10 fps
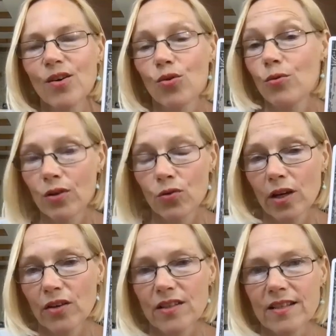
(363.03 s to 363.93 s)
or, or
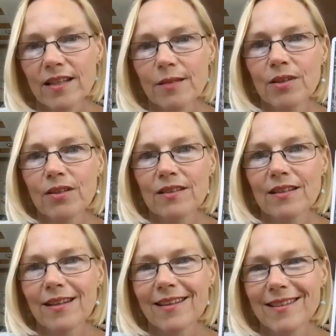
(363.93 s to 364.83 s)
go to sleep, because
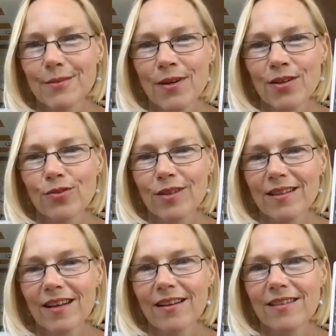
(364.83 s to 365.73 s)
that's when you're
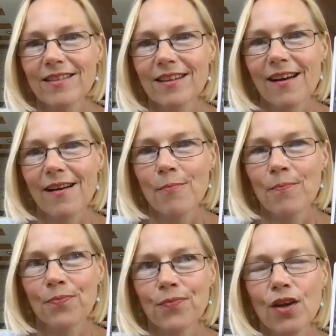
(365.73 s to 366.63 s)
in that.
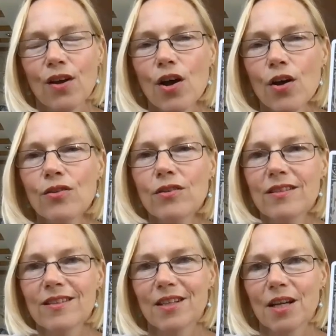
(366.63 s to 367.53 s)
Um,
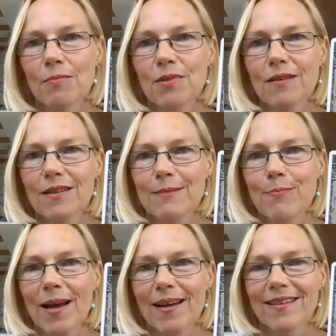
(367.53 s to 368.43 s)
undisturbed
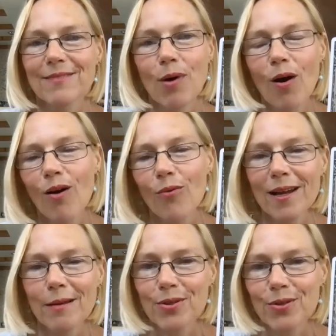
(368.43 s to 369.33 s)
space
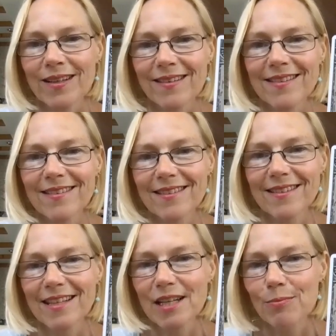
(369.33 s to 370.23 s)
partway between
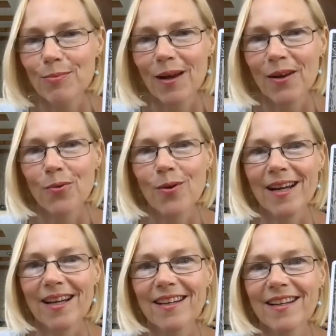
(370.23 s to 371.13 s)
sleep and
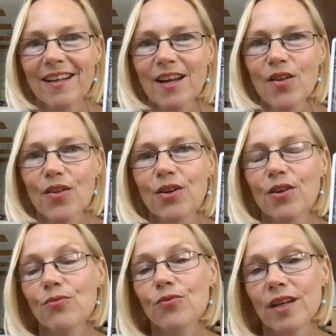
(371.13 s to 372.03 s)
awake that you
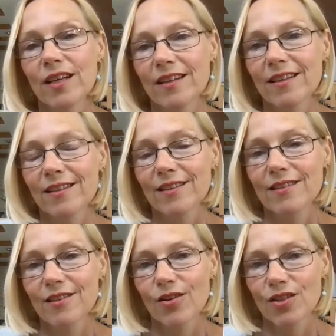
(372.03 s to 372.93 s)
can really
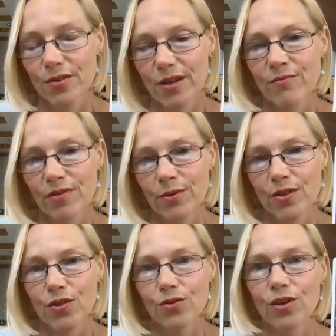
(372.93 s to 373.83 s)
start to
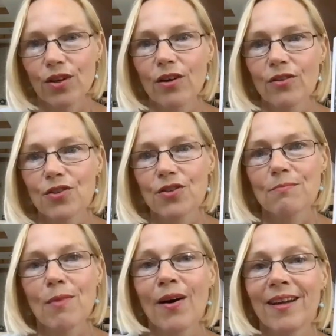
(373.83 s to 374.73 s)
influence your
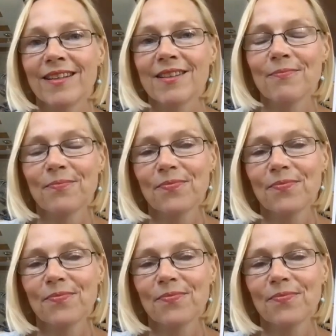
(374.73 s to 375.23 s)
unconscious mind.